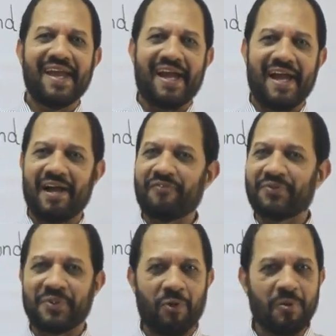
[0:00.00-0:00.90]

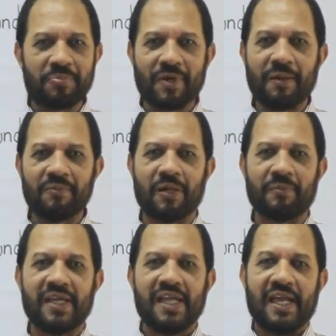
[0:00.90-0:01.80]
have no
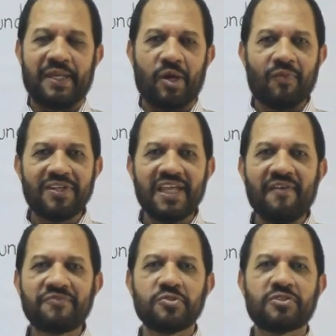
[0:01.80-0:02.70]
problem, and no one
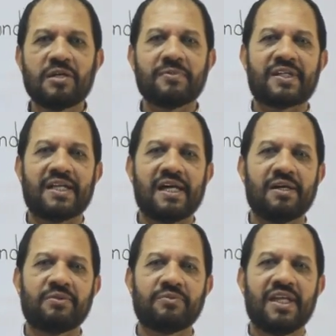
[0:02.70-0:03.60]
have to come
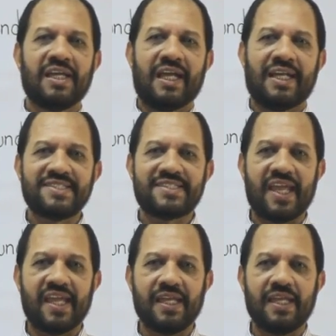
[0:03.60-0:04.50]
around and
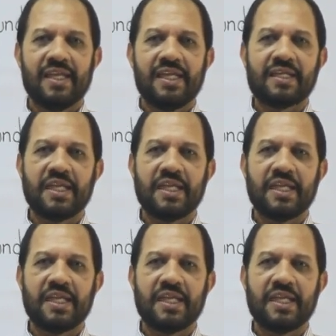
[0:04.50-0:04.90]
say,